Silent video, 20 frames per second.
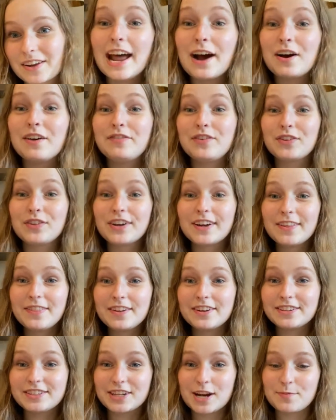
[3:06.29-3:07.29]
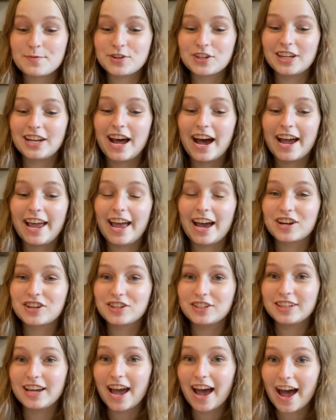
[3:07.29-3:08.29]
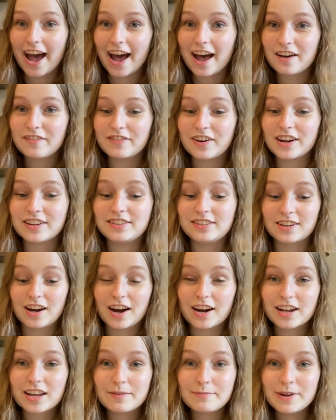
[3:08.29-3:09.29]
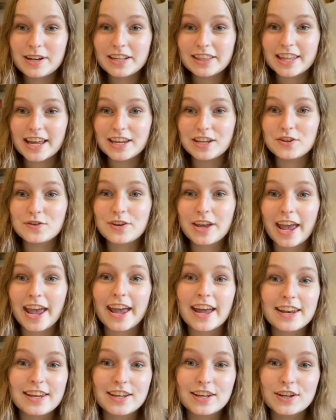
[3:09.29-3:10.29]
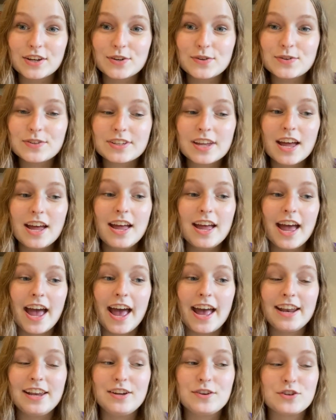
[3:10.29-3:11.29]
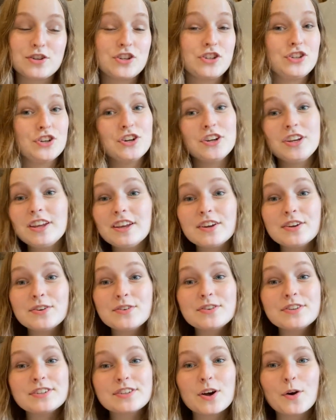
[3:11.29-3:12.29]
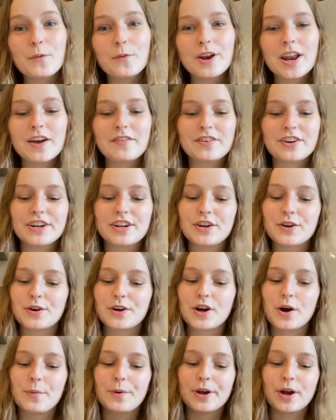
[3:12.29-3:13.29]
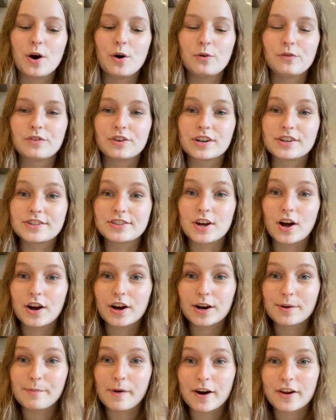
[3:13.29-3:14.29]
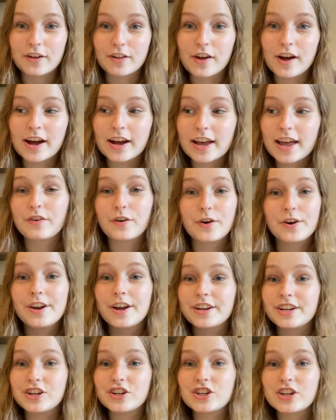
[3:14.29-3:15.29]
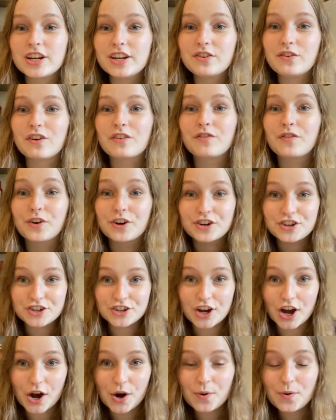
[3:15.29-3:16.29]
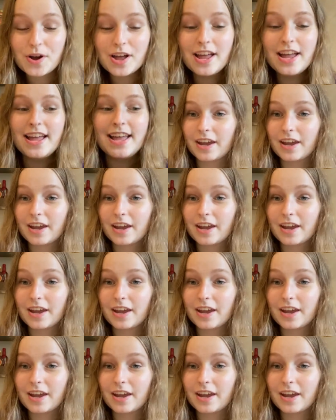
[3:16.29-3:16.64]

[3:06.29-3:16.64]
Now, if you look in the description, I actually have a document that you can use and you should use whenever you're going over a song or monologue for an audition or for a show.